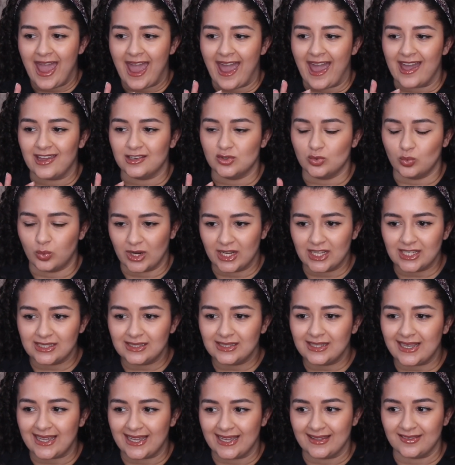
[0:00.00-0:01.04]
And
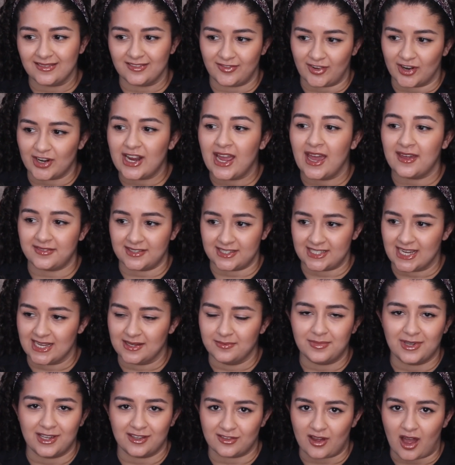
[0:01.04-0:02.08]
Will is very
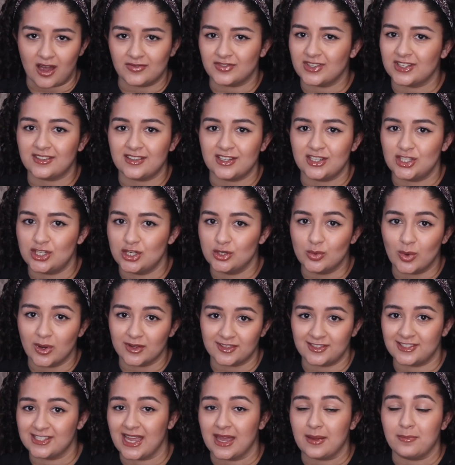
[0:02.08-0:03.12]
hesitant because obviously she
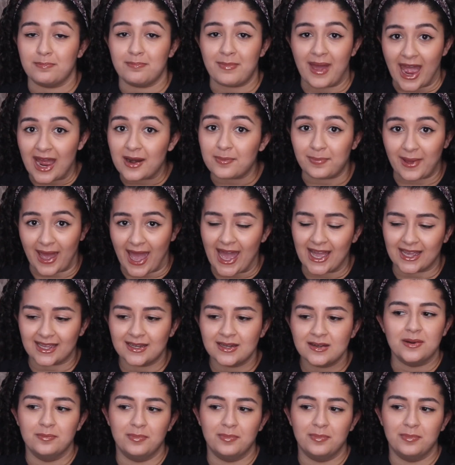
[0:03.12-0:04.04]
wants to get Matt back,